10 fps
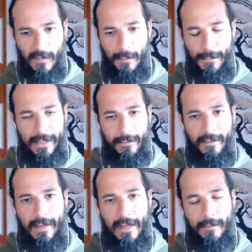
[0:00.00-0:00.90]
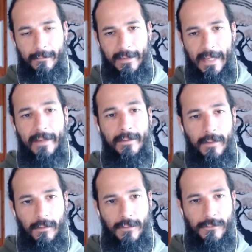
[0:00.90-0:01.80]
Meaning that the
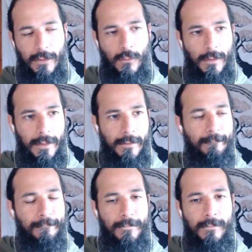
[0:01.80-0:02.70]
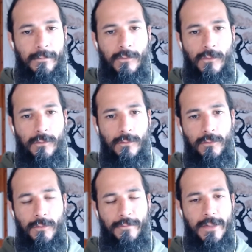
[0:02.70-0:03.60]
ending of the recording
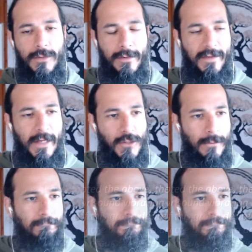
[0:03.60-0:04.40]
to finish the session.